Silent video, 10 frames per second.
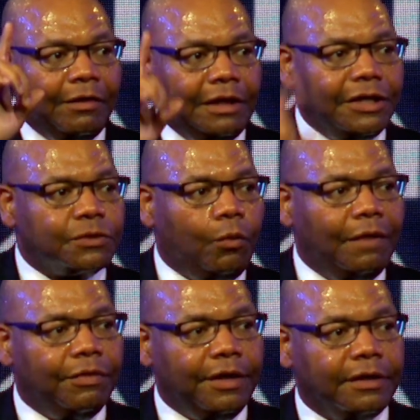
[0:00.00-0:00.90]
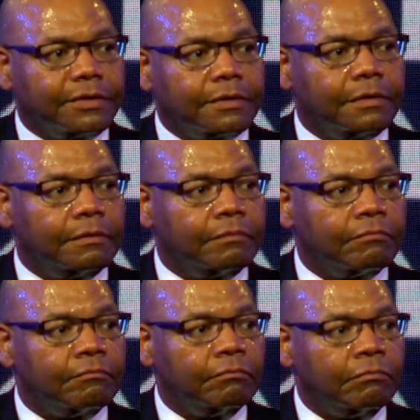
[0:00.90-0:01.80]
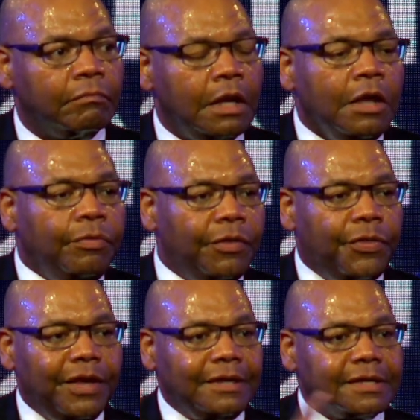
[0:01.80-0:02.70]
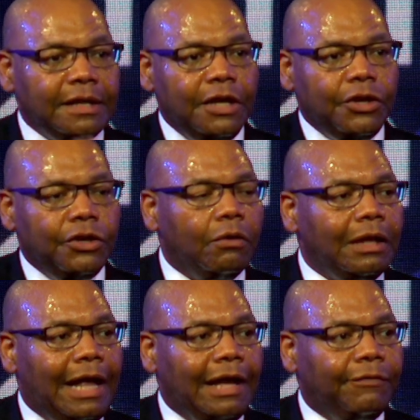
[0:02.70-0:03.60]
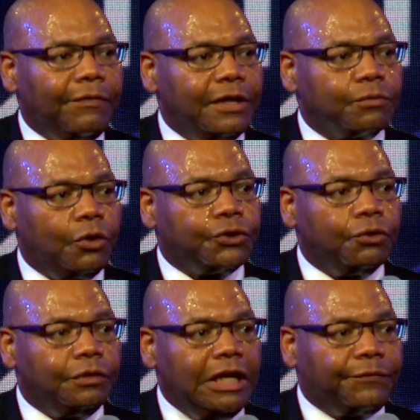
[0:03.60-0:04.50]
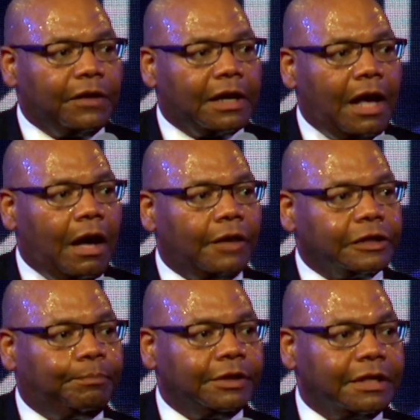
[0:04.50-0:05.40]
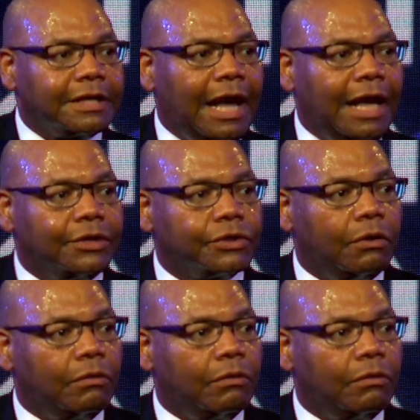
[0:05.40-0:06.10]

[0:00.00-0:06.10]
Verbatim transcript: at least one this. The this in your life is what you need for God to put his hands on.